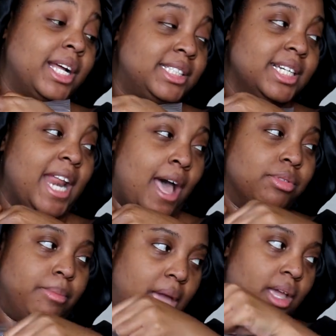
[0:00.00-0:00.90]
but I took it
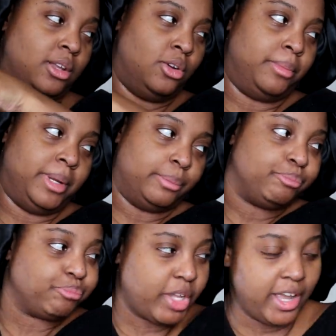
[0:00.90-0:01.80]
out the bag. You know
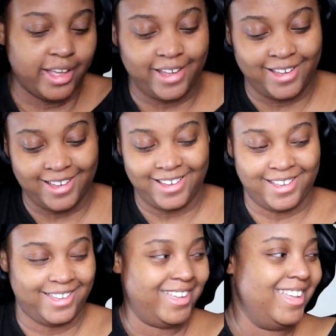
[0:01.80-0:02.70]
what
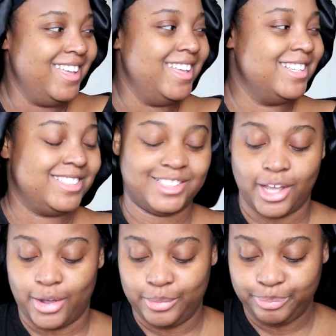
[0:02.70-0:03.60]

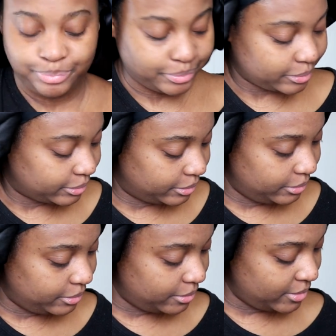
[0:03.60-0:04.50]
I mean? so,
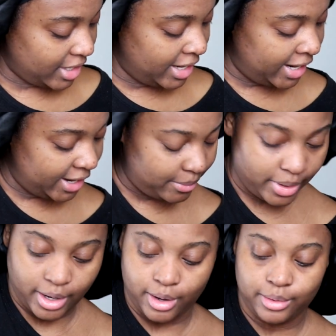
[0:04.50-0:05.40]
here
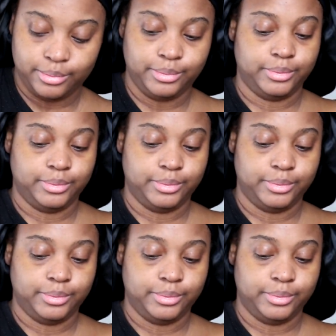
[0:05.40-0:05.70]
we go.